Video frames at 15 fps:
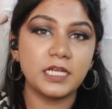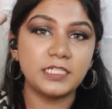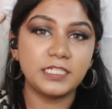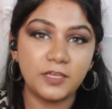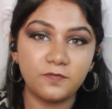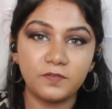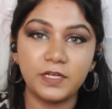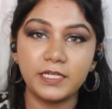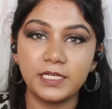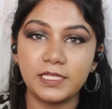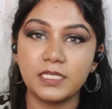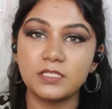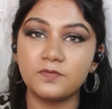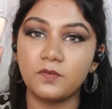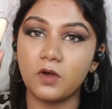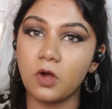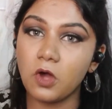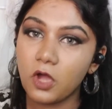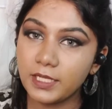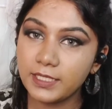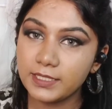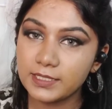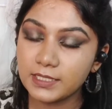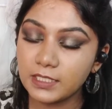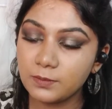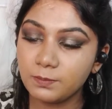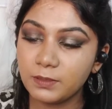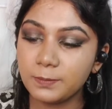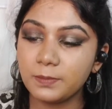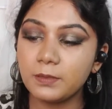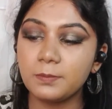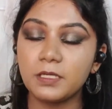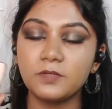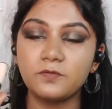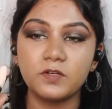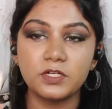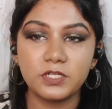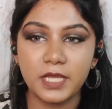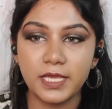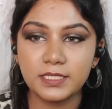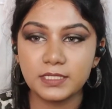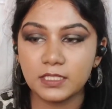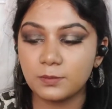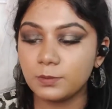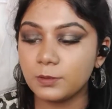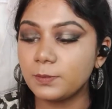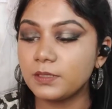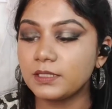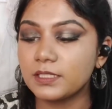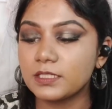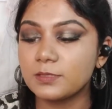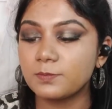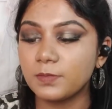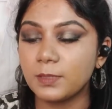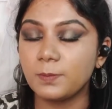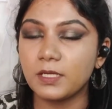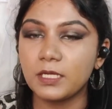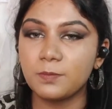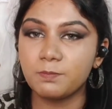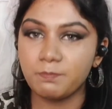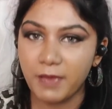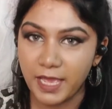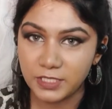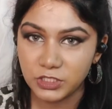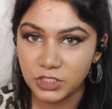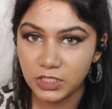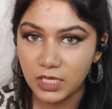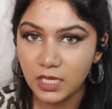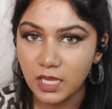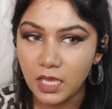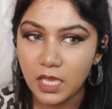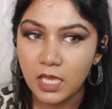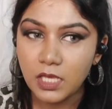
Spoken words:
a definitely yes for oily skin people, but for dry skin people, this may become patchy.